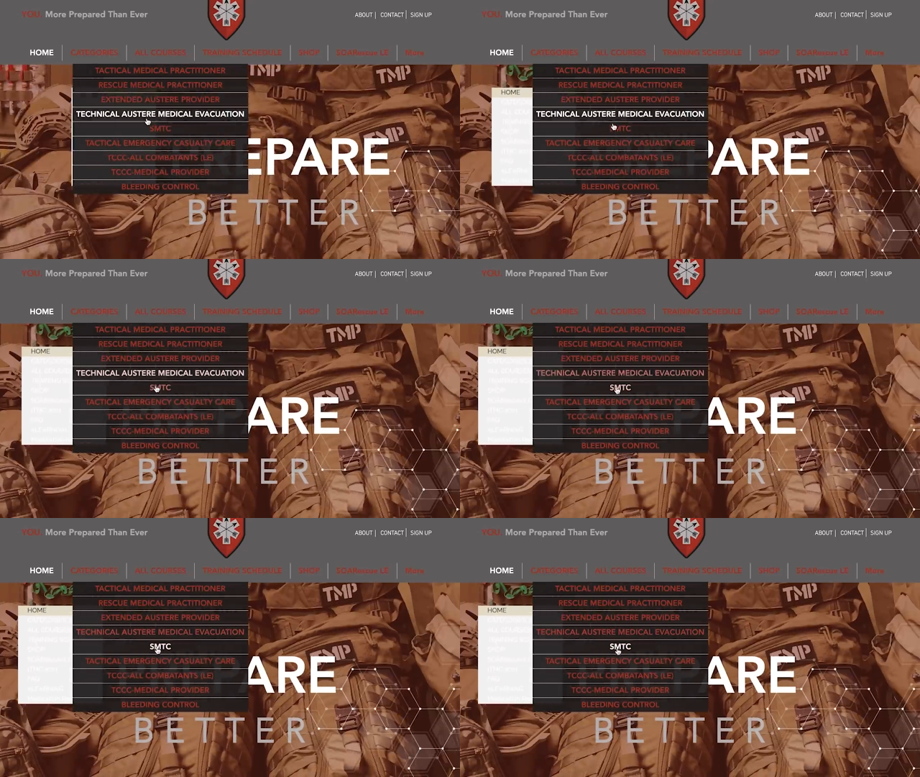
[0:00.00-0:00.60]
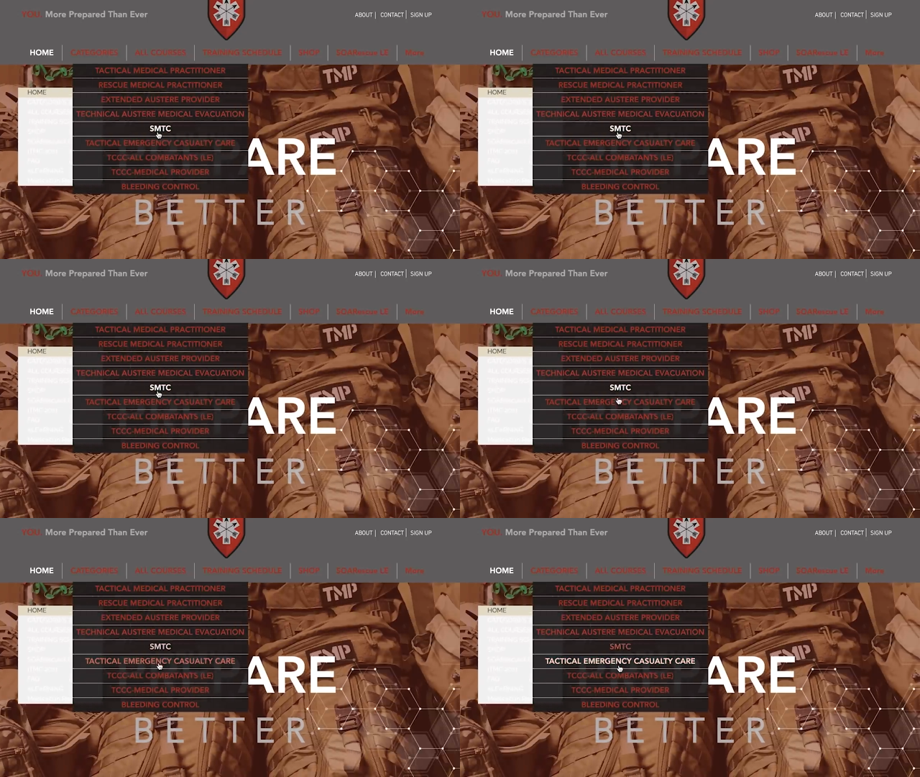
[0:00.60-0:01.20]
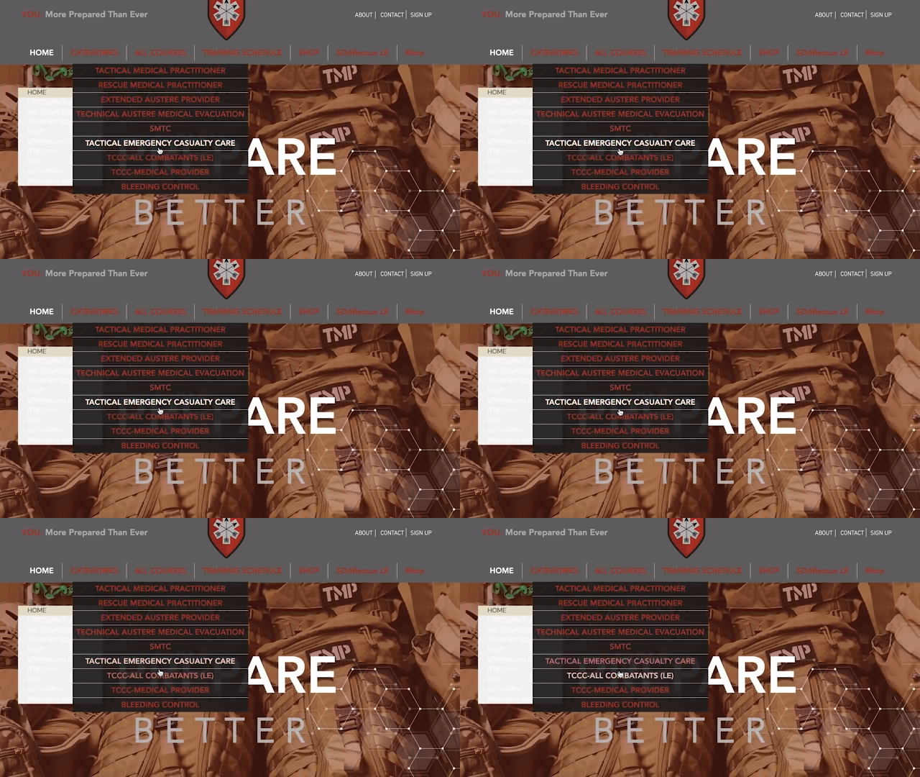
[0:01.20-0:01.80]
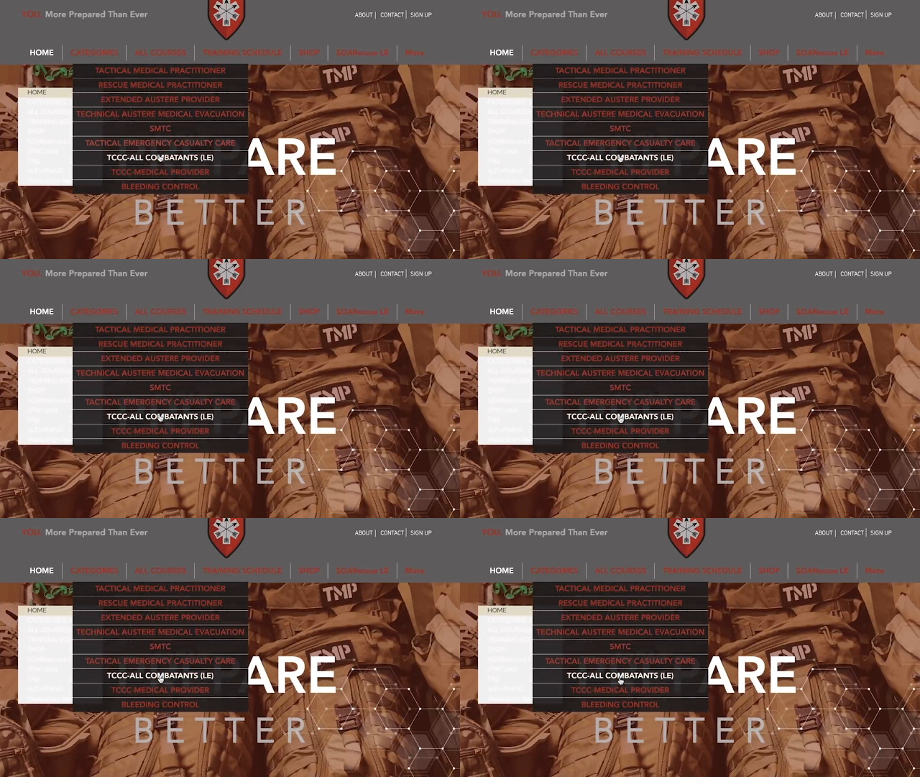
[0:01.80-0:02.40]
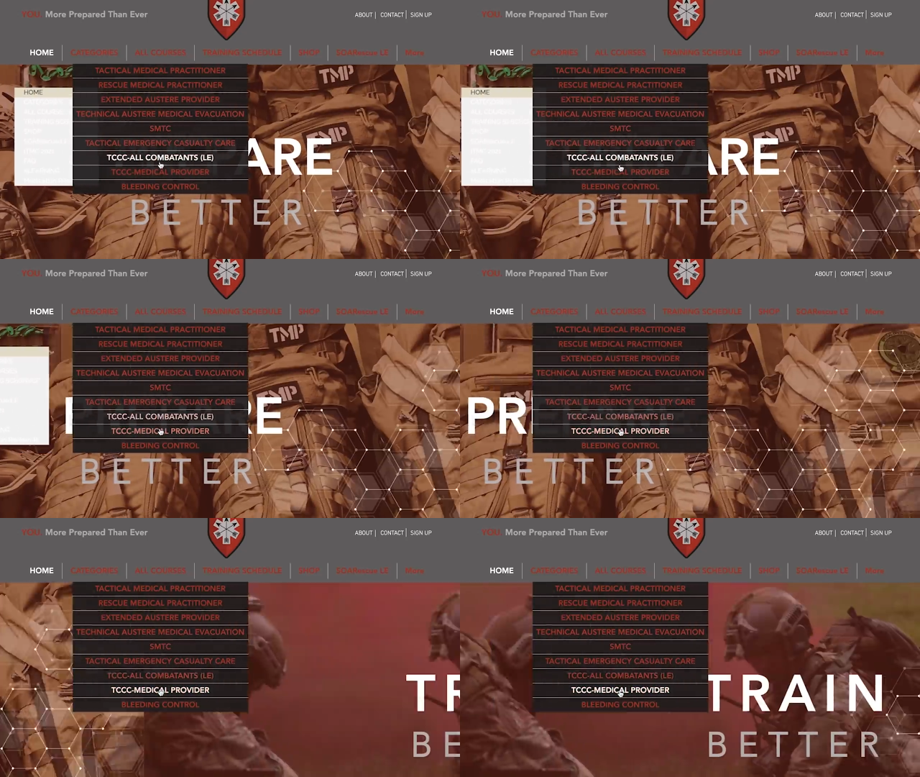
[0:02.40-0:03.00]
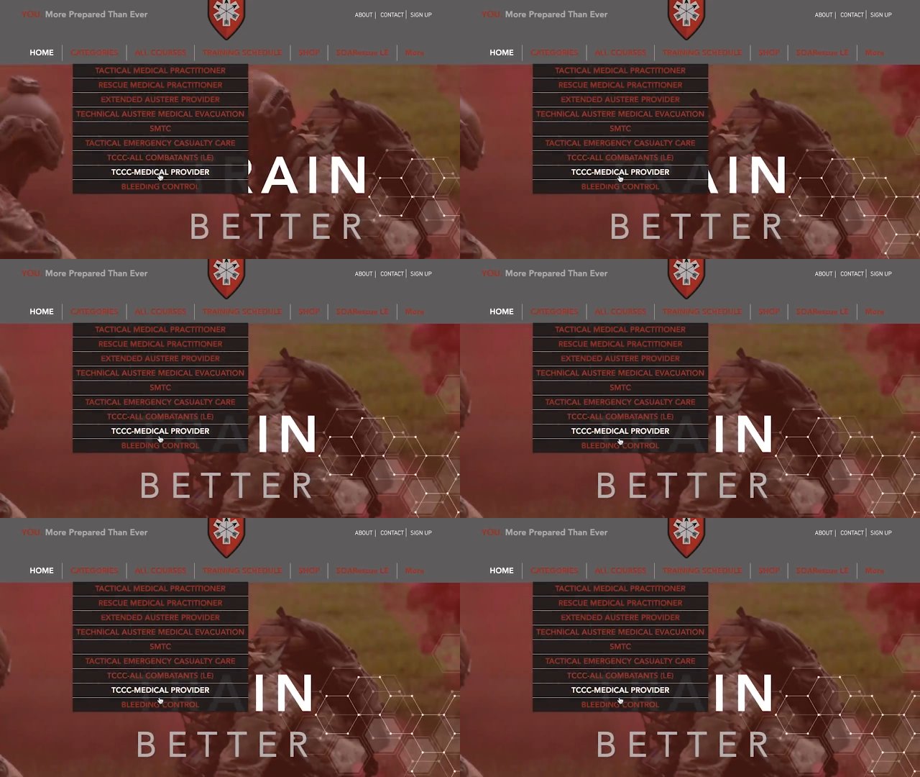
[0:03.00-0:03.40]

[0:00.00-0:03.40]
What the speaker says: No face is visible, so there are no lips to read.